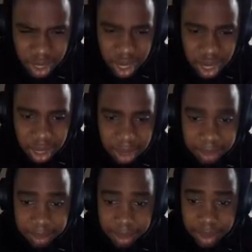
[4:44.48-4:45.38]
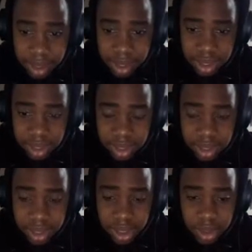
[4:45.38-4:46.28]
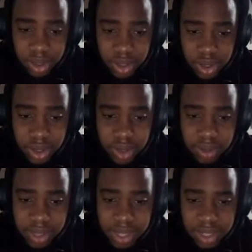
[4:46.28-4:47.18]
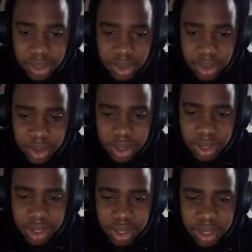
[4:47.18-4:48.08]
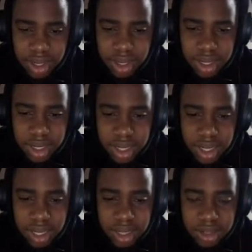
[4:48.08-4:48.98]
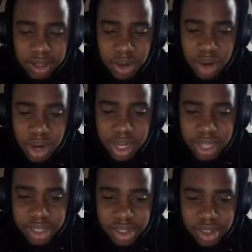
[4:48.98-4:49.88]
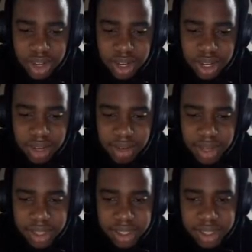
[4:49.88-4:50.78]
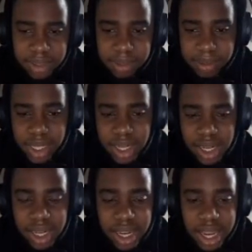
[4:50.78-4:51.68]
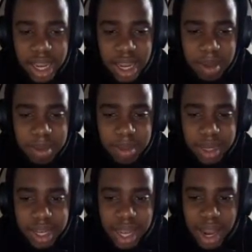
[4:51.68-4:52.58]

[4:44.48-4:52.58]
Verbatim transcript: Um, the return of leading scorer. UConn has a strong defense. Yeah, um, yeah, I